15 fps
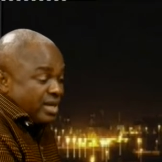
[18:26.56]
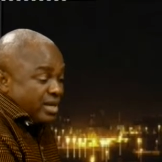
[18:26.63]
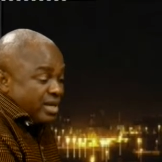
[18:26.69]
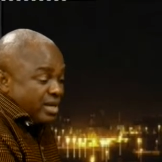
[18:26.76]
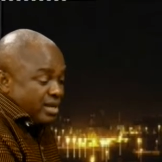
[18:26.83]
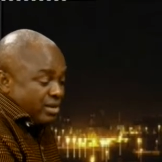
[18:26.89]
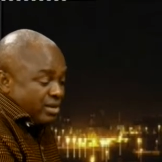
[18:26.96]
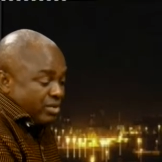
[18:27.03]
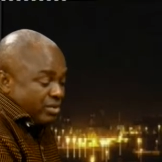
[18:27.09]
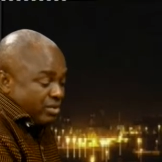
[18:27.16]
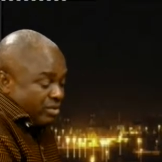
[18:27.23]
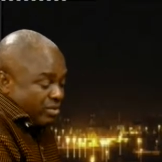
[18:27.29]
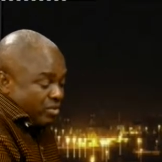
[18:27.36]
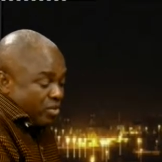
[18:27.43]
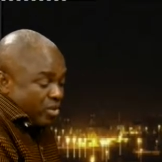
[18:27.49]
uh,
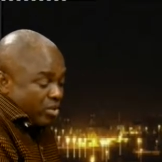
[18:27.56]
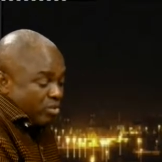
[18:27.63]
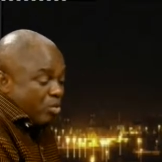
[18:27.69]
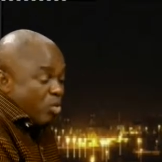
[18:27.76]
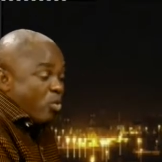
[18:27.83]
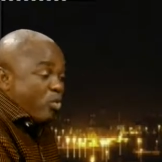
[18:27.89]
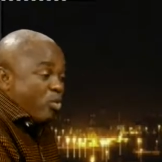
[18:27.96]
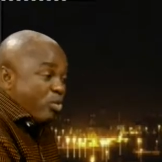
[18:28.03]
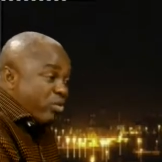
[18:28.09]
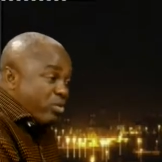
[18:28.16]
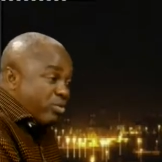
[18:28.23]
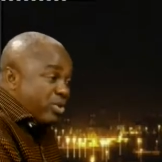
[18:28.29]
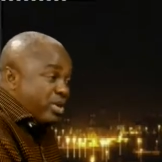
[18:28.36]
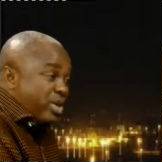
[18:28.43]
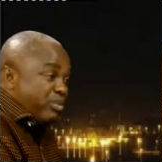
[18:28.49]
what more
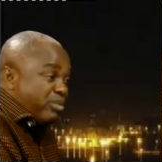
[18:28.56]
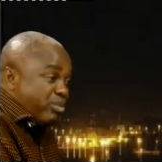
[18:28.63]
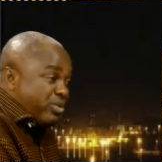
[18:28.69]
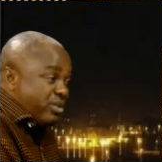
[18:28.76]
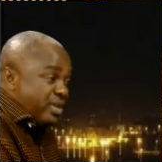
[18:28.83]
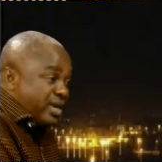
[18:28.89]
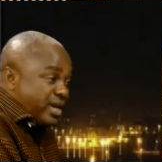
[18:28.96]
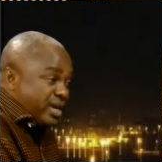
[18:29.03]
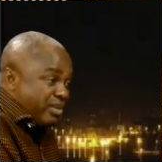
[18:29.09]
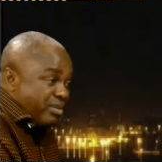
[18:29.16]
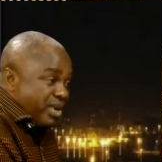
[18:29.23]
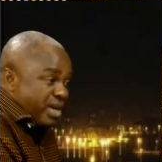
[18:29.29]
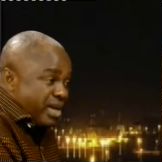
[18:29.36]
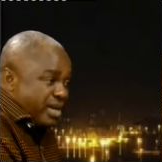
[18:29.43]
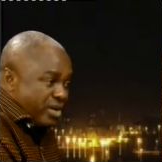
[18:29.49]
input they can
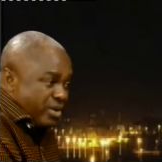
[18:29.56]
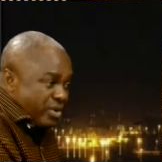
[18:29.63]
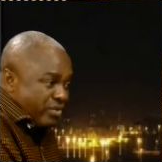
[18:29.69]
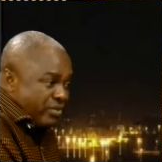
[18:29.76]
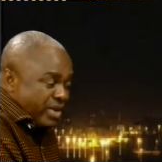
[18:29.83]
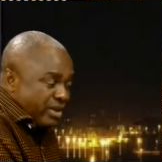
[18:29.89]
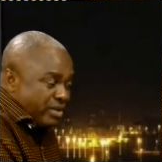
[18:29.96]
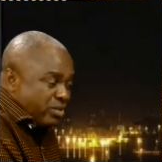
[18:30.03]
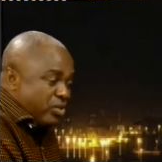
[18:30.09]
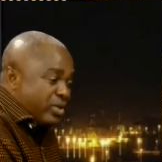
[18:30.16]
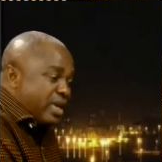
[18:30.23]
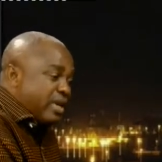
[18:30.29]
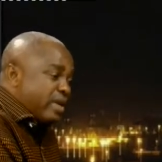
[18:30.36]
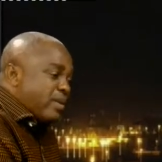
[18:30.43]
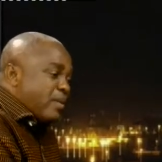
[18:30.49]
make and all of that. So
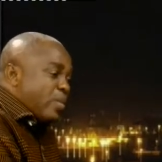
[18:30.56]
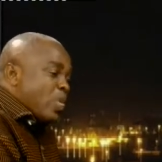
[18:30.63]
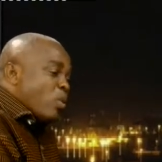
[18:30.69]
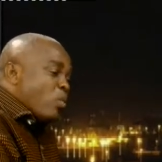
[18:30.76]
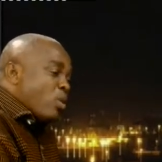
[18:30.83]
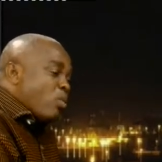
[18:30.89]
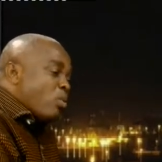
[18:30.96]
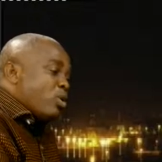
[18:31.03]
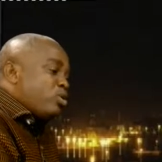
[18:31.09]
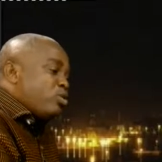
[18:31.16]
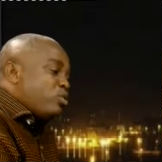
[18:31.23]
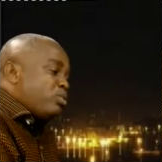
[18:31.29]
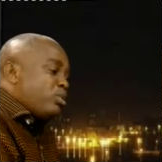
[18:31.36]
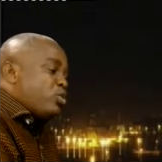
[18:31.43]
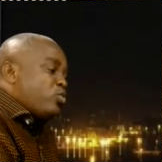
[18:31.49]
that we want
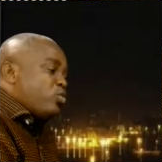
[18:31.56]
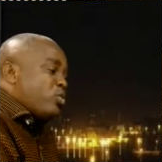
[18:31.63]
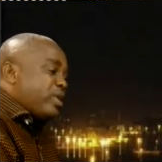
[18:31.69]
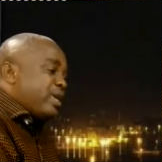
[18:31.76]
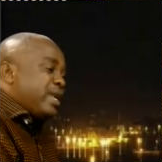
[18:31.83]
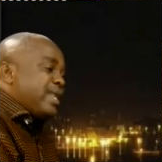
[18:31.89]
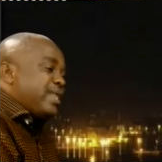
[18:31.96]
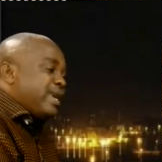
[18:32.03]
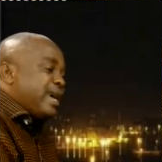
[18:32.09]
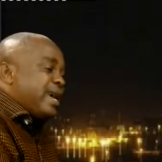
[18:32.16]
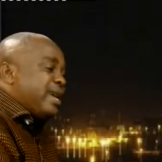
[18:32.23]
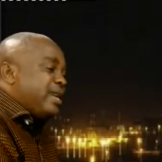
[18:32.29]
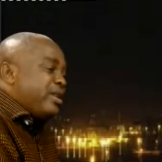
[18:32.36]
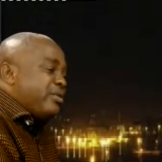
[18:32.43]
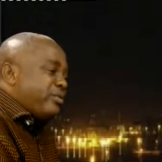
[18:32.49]
to be sure that at the
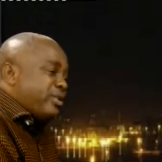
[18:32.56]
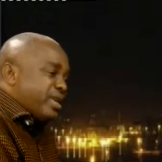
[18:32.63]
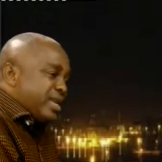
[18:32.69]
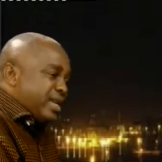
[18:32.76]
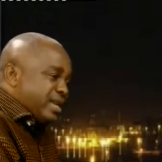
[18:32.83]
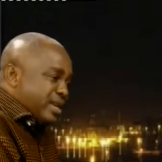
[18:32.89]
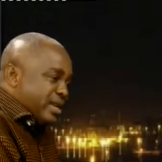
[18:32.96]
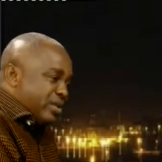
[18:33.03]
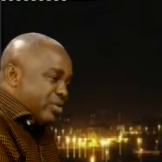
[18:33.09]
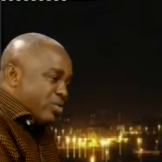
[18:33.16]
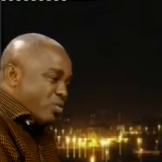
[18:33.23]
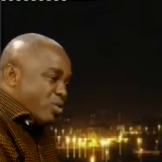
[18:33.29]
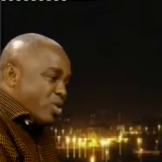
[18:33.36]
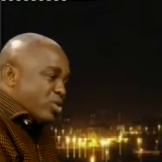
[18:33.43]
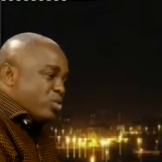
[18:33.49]
end of the day,
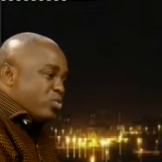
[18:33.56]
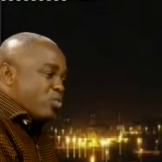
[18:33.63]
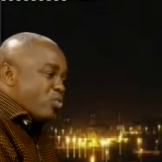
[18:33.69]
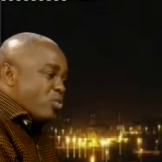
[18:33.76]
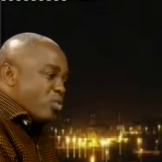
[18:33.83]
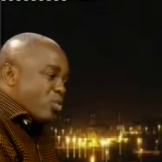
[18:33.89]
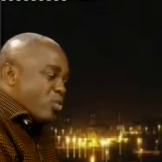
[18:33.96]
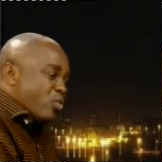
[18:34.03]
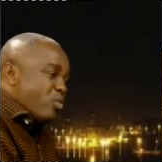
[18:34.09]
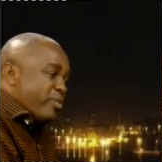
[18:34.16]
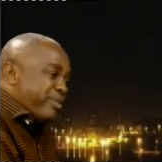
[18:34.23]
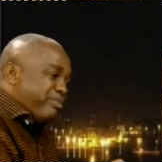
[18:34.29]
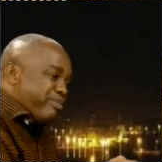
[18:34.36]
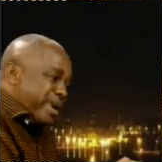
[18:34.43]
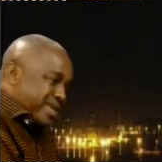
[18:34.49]
what
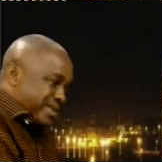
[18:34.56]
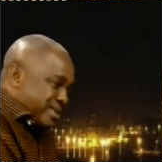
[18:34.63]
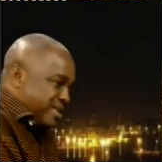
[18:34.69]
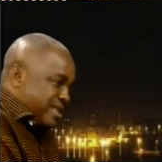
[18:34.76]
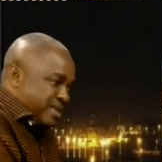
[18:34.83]
we're passing